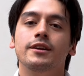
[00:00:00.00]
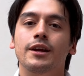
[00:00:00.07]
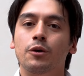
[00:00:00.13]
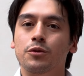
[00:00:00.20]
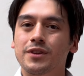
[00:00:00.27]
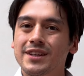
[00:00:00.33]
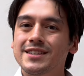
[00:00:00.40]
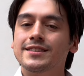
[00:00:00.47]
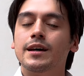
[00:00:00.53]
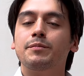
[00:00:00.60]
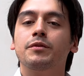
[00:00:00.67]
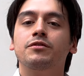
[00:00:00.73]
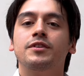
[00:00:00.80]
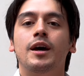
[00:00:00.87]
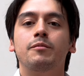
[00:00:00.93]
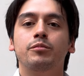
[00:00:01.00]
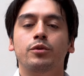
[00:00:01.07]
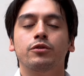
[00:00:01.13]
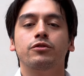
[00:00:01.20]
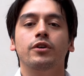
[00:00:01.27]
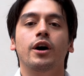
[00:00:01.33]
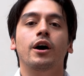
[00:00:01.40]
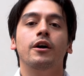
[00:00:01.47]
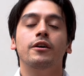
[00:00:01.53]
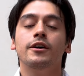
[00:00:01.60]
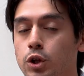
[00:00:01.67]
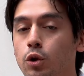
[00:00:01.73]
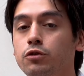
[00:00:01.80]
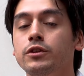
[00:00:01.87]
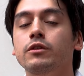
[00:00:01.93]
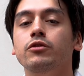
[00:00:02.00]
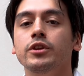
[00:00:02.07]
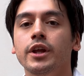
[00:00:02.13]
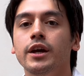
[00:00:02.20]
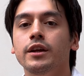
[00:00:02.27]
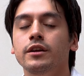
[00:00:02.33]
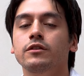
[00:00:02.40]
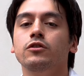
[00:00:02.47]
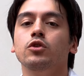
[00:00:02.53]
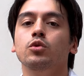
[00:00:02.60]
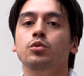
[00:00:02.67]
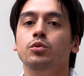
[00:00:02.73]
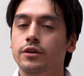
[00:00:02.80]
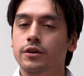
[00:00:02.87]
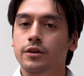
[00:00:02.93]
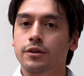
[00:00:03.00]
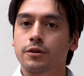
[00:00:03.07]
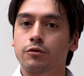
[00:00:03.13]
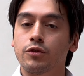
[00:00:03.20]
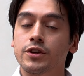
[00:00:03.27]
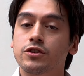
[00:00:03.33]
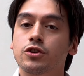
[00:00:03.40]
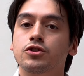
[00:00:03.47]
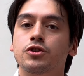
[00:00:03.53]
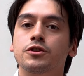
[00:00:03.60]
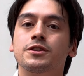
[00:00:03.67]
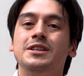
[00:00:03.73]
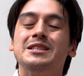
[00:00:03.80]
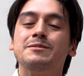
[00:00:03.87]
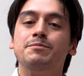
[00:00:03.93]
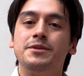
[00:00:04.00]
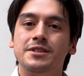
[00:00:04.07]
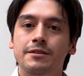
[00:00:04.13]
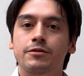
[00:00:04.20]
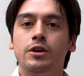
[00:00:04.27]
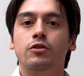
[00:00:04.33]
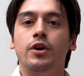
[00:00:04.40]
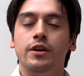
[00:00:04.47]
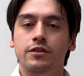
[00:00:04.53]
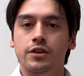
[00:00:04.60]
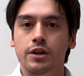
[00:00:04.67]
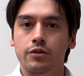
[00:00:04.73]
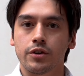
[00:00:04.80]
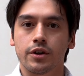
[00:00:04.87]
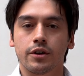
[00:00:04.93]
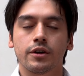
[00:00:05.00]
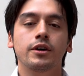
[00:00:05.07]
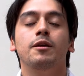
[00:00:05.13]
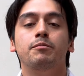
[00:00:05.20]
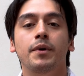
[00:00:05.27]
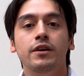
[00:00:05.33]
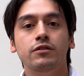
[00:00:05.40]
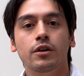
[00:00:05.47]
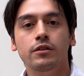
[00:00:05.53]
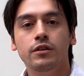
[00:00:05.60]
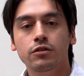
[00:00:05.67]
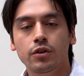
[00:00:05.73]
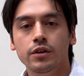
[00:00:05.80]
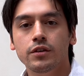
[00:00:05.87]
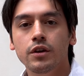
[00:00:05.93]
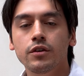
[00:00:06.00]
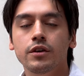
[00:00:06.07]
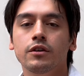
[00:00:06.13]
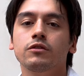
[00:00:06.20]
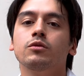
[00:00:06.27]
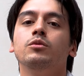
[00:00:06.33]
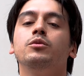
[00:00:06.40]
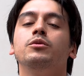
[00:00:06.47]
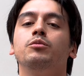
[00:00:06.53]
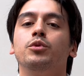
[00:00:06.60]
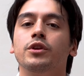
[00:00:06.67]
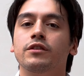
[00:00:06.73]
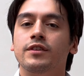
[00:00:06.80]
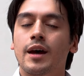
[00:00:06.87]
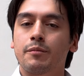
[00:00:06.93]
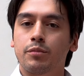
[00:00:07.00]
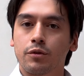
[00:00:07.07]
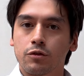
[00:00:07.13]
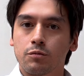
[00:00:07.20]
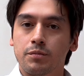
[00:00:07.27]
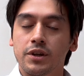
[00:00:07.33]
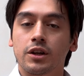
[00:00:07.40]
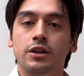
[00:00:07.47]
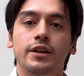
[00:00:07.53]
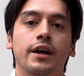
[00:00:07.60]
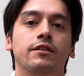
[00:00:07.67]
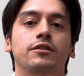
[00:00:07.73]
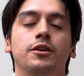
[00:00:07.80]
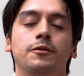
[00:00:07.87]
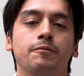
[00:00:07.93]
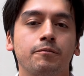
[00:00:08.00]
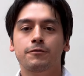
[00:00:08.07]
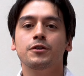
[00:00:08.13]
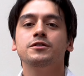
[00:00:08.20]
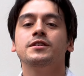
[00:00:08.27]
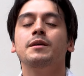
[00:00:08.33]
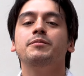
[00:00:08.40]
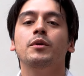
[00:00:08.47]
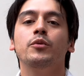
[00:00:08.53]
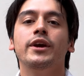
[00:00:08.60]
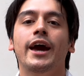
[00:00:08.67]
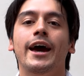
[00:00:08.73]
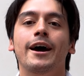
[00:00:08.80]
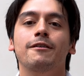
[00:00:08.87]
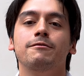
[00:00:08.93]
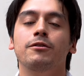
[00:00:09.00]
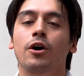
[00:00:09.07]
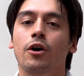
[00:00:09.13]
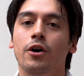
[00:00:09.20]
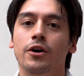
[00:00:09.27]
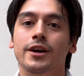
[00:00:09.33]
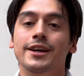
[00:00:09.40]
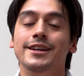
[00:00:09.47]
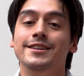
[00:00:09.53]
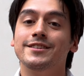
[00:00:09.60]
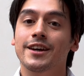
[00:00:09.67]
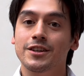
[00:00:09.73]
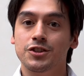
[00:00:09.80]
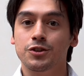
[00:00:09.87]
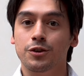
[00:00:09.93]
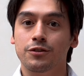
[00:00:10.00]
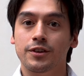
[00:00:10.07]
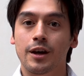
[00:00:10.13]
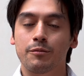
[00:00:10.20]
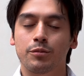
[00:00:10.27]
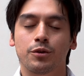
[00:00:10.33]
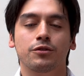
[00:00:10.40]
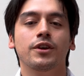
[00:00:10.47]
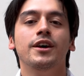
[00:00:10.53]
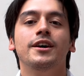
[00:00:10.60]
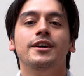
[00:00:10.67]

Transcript: Now, these type of samples are closely related to the researcher's specific criteria, and based on these criteria will the samples be collected. The first type that we have are intentional samples.